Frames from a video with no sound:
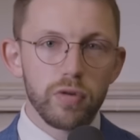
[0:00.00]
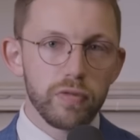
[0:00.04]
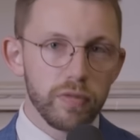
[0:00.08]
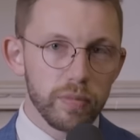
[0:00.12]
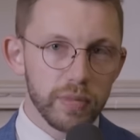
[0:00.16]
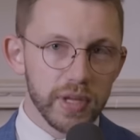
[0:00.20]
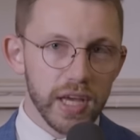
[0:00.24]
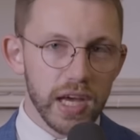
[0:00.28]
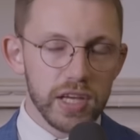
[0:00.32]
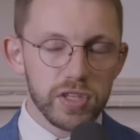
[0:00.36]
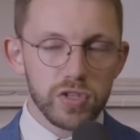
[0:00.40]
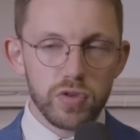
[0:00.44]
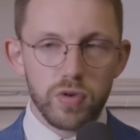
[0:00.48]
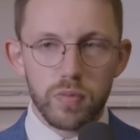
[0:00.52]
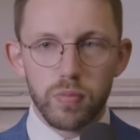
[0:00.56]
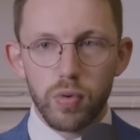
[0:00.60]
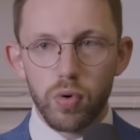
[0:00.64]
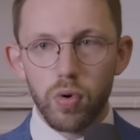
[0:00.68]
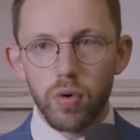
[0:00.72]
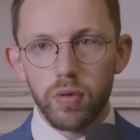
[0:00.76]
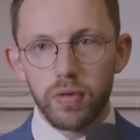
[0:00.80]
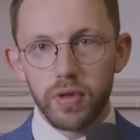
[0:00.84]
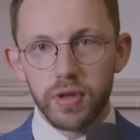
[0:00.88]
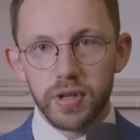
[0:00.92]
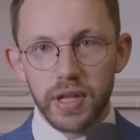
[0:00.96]
know from the Casey
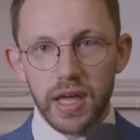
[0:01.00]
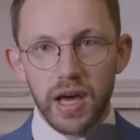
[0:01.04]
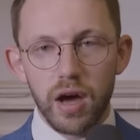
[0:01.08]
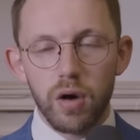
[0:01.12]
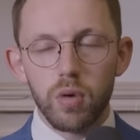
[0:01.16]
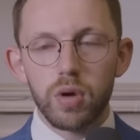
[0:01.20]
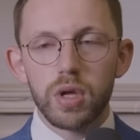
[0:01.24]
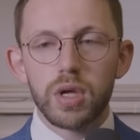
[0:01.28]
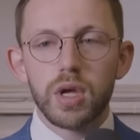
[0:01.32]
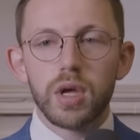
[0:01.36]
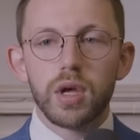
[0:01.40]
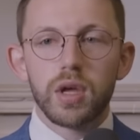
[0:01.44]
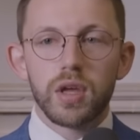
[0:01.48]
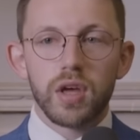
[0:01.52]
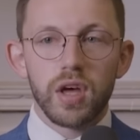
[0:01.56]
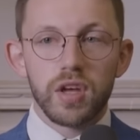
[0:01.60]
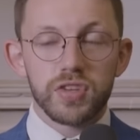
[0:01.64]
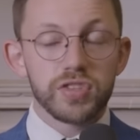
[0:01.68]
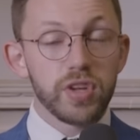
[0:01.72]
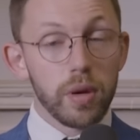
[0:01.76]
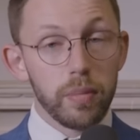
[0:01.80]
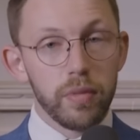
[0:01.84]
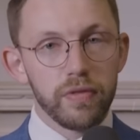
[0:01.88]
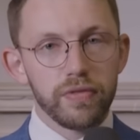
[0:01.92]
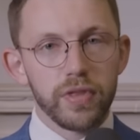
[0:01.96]
report that now
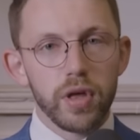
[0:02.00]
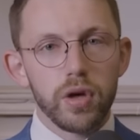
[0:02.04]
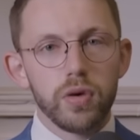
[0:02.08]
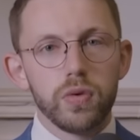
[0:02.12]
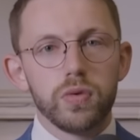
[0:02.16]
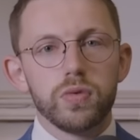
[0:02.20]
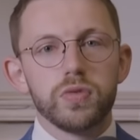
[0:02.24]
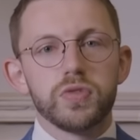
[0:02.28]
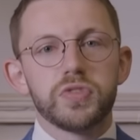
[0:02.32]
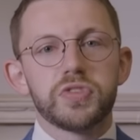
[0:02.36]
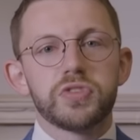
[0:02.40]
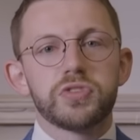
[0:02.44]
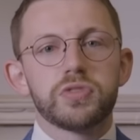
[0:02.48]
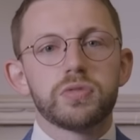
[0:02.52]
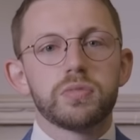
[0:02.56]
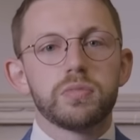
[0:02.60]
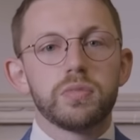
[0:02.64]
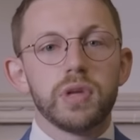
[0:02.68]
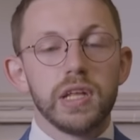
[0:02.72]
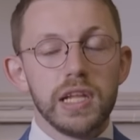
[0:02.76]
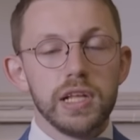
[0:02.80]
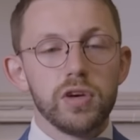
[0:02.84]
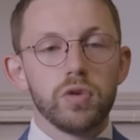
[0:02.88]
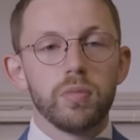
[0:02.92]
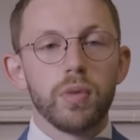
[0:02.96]
some of
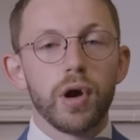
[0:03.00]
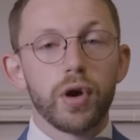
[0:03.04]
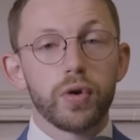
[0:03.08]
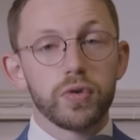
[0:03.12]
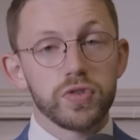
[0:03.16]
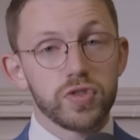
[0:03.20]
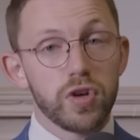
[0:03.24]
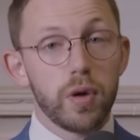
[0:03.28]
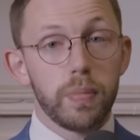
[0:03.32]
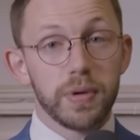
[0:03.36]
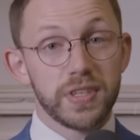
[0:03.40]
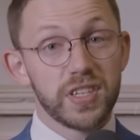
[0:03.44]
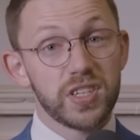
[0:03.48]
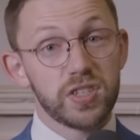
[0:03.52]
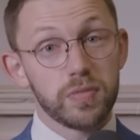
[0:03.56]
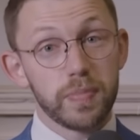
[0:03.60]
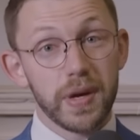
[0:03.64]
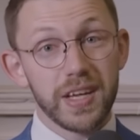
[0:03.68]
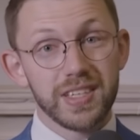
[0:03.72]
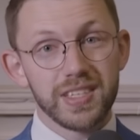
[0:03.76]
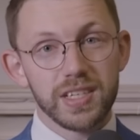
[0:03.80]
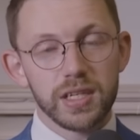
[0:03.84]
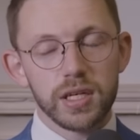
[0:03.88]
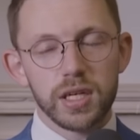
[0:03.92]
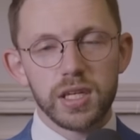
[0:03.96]
those illegal migrants are
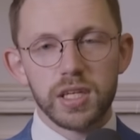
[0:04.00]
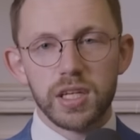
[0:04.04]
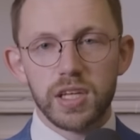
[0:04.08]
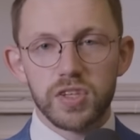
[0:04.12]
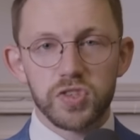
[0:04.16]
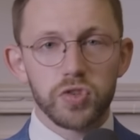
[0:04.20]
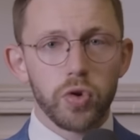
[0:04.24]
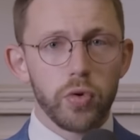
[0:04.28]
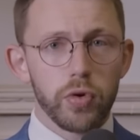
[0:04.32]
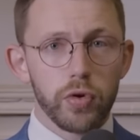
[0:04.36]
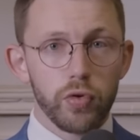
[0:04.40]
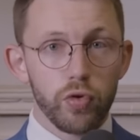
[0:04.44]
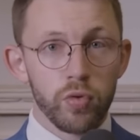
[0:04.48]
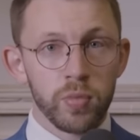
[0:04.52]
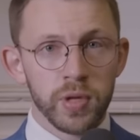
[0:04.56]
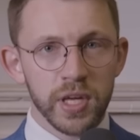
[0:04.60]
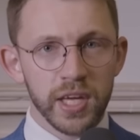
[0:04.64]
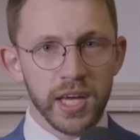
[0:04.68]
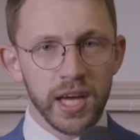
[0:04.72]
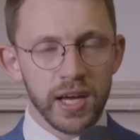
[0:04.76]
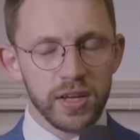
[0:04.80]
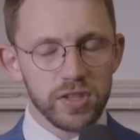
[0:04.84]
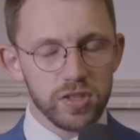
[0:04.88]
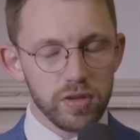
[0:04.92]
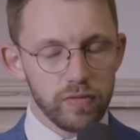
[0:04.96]
participating in historic
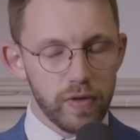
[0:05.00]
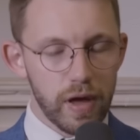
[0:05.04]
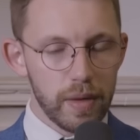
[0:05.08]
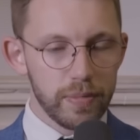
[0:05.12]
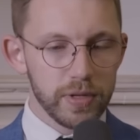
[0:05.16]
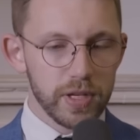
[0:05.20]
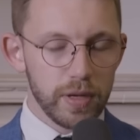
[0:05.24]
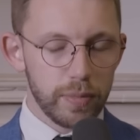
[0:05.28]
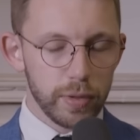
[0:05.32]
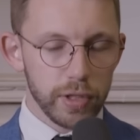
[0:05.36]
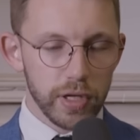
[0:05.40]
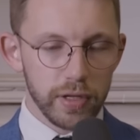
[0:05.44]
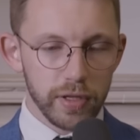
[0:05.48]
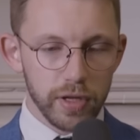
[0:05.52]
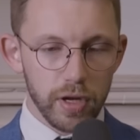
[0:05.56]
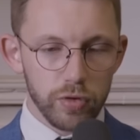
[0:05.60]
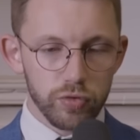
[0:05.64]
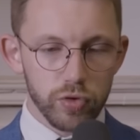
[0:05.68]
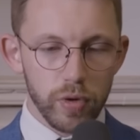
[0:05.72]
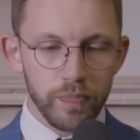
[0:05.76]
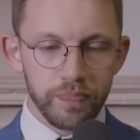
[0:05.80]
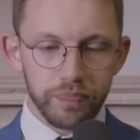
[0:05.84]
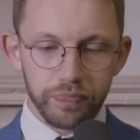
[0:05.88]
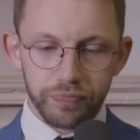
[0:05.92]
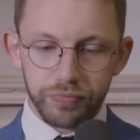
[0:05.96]
grooming gangs that have happened up and down the
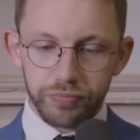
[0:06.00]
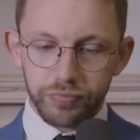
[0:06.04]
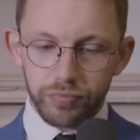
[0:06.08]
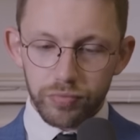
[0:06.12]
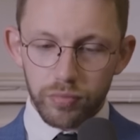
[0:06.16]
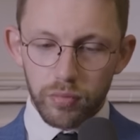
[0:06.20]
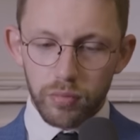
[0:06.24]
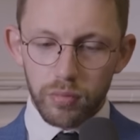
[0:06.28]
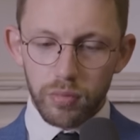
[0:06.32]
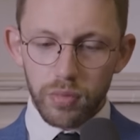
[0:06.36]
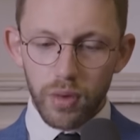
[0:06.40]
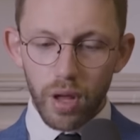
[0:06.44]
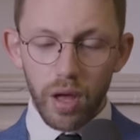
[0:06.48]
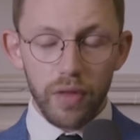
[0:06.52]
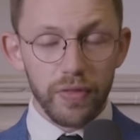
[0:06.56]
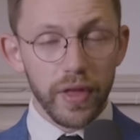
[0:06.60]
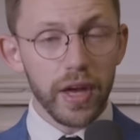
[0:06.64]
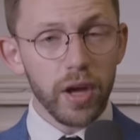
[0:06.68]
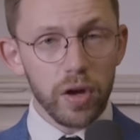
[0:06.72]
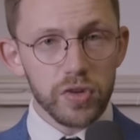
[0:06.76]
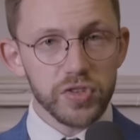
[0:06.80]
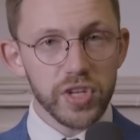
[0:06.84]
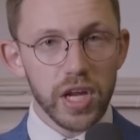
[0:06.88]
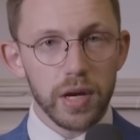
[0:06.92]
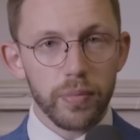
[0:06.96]
country.
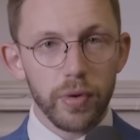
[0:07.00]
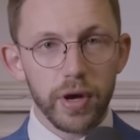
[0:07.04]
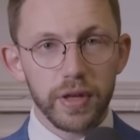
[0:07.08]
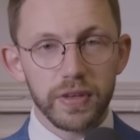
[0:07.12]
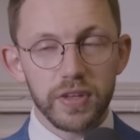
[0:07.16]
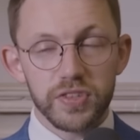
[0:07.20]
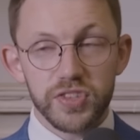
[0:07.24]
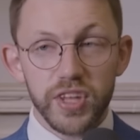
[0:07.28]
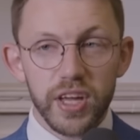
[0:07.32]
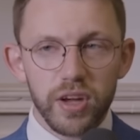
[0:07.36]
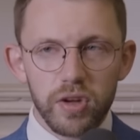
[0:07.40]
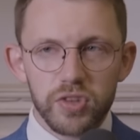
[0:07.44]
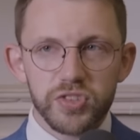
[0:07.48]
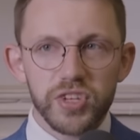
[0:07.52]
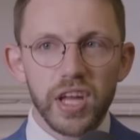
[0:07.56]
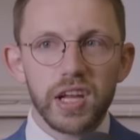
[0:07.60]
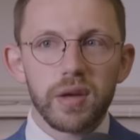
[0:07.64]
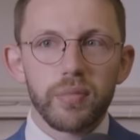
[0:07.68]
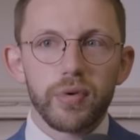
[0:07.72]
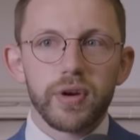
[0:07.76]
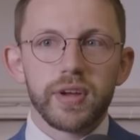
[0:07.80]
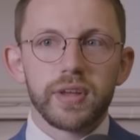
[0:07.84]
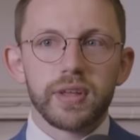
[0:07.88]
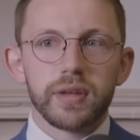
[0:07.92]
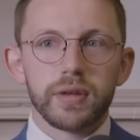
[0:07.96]
They are celebrating this. They are
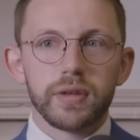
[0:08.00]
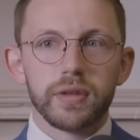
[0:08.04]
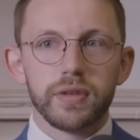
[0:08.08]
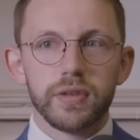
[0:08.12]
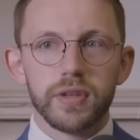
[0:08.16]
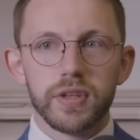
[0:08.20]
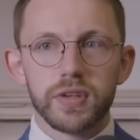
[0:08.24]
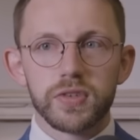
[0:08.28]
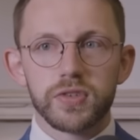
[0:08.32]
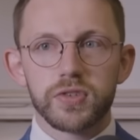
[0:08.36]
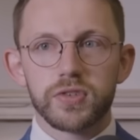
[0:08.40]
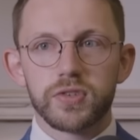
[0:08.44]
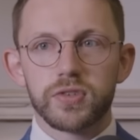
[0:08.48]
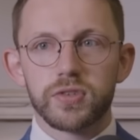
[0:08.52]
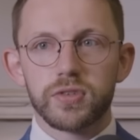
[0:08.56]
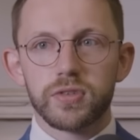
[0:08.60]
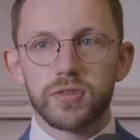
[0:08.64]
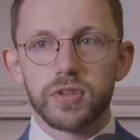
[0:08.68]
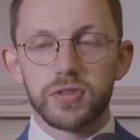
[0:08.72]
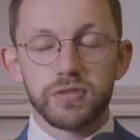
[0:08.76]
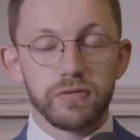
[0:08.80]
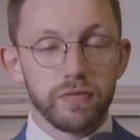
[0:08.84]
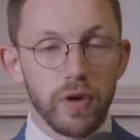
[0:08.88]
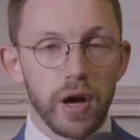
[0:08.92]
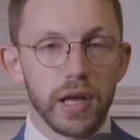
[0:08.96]
celebrating this
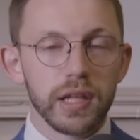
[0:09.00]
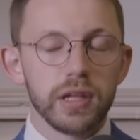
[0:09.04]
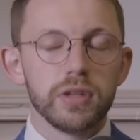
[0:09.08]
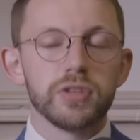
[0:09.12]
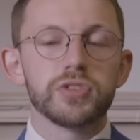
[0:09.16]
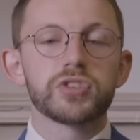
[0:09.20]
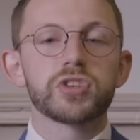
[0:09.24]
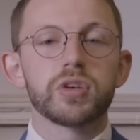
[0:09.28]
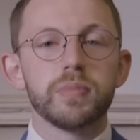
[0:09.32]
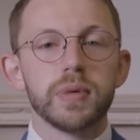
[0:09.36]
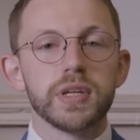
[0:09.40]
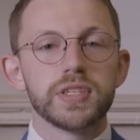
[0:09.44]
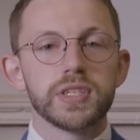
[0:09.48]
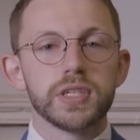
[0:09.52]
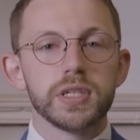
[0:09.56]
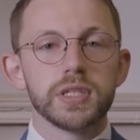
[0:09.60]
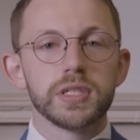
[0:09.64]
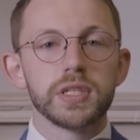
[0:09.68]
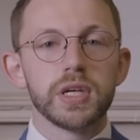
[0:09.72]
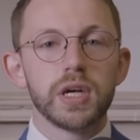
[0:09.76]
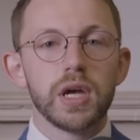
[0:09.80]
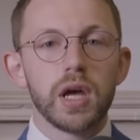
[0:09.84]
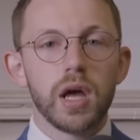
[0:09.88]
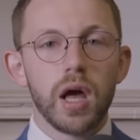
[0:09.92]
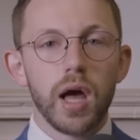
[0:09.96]
violence
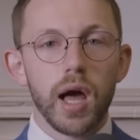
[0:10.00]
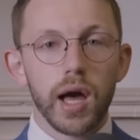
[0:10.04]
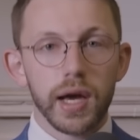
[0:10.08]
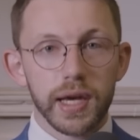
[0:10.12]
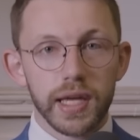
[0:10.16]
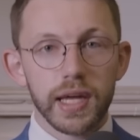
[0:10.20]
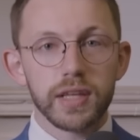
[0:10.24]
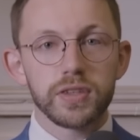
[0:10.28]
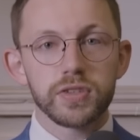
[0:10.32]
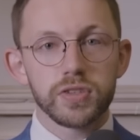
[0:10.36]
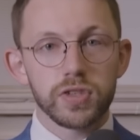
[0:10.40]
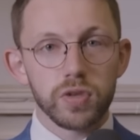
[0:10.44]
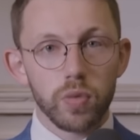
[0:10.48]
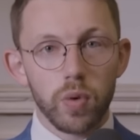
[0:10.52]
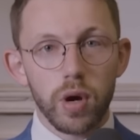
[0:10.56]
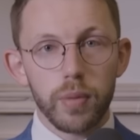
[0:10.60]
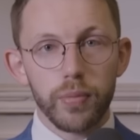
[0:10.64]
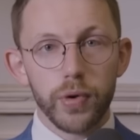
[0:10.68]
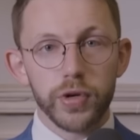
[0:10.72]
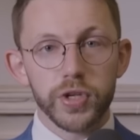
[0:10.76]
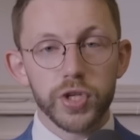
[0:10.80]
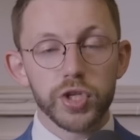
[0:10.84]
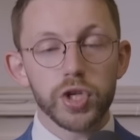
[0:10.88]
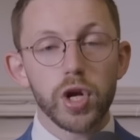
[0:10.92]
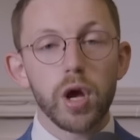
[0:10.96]
committed against the
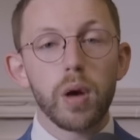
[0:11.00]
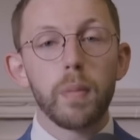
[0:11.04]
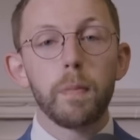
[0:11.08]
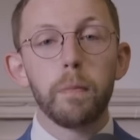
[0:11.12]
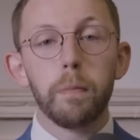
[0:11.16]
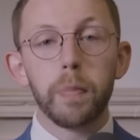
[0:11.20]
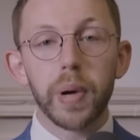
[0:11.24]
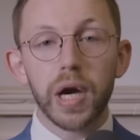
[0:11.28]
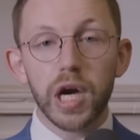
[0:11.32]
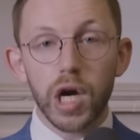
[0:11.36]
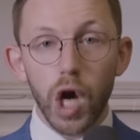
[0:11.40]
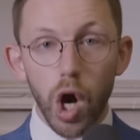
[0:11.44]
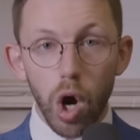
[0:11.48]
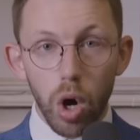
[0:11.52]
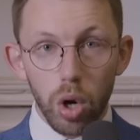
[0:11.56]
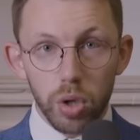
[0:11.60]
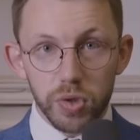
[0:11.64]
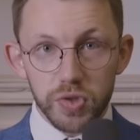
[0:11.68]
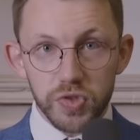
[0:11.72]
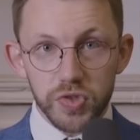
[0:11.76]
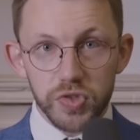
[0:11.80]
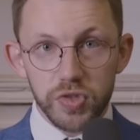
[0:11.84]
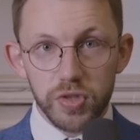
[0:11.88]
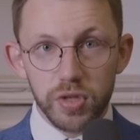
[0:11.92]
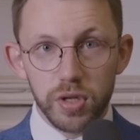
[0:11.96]
white British
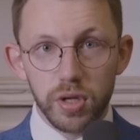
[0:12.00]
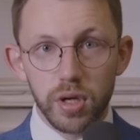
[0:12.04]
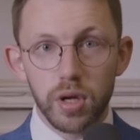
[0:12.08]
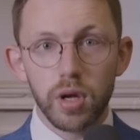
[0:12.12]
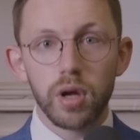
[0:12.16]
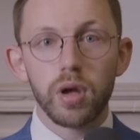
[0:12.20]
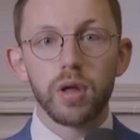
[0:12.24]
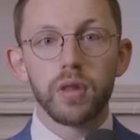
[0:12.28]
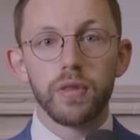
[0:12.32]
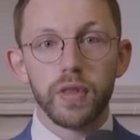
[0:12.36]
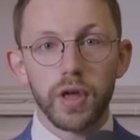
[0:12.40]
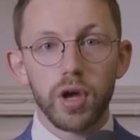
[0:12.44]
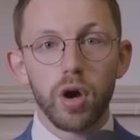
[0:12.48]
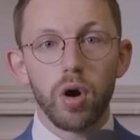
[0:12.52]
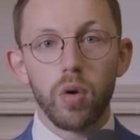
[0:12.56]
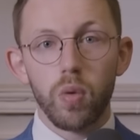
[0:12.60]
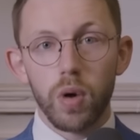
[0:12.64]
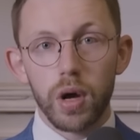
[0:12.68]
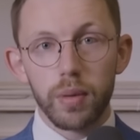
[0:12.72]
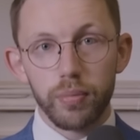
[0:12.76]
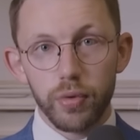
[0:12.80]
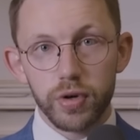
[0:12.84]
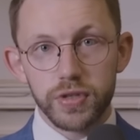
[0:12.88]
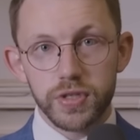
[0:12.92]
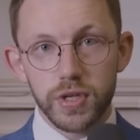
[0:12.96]
because they
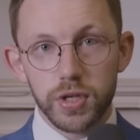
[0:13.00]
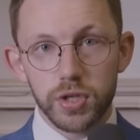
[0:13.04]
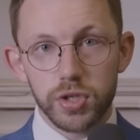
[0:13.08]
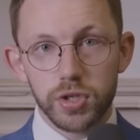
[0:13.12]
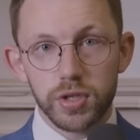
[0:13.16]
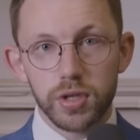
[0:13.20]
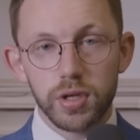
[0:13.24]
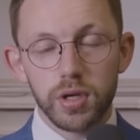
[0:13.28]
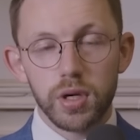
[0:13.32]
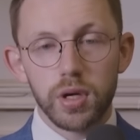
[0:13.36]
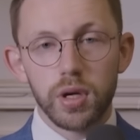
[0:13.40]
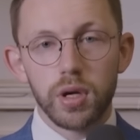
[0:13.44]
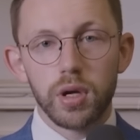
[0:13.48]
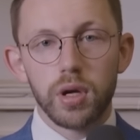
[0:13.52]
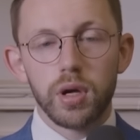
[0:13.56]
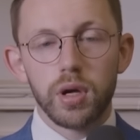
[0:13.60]
are white British.